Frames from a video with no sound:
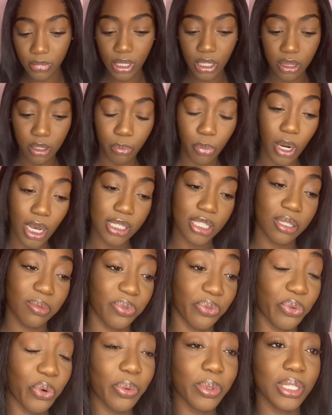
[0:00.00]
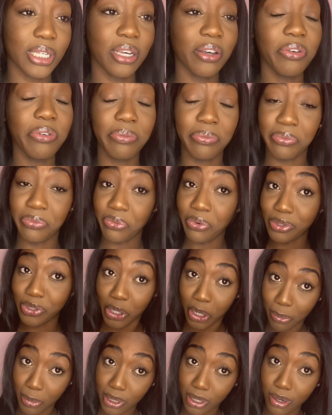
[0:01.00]
The process before we
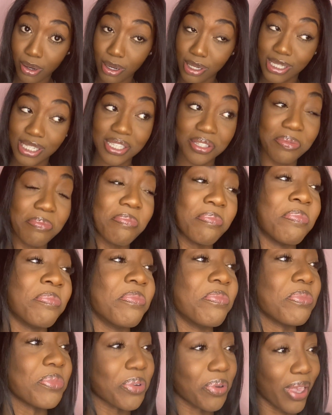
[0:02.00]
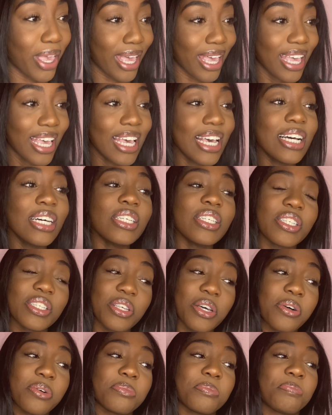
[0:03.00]
talk about the cost. Okay,
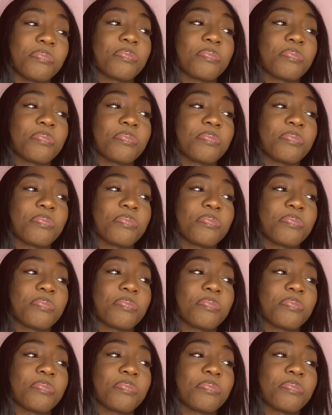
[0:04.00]
so